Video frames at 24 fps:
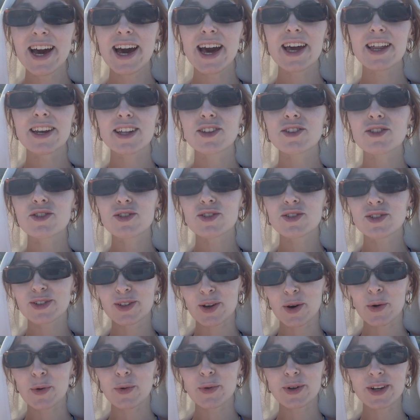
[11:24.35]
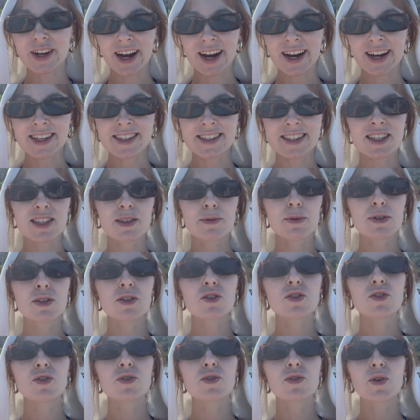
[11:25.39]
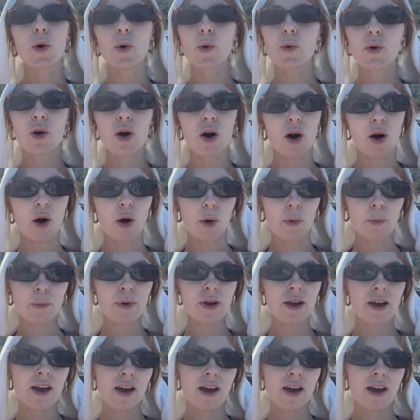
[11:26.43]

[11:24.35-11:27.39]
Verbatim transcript: and it's so nice. It's been so calm